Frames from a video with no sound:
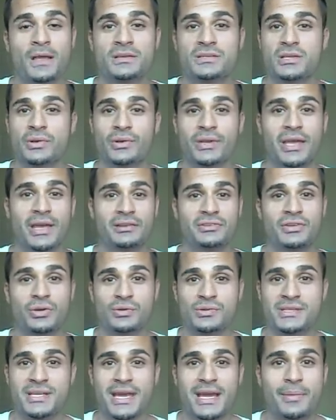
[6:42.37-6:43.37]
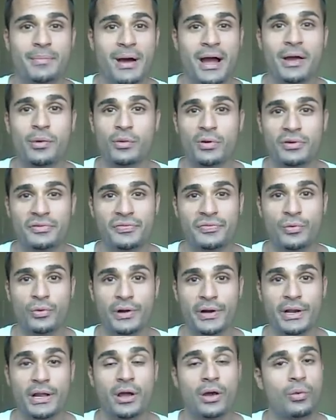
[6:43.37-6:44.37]
So again, don't take my word for
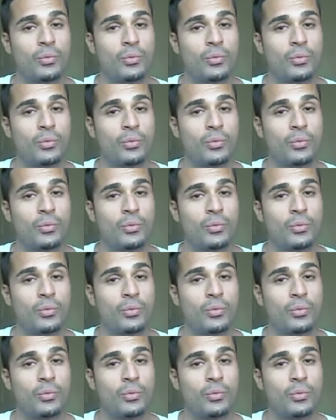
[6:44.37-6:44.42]
it.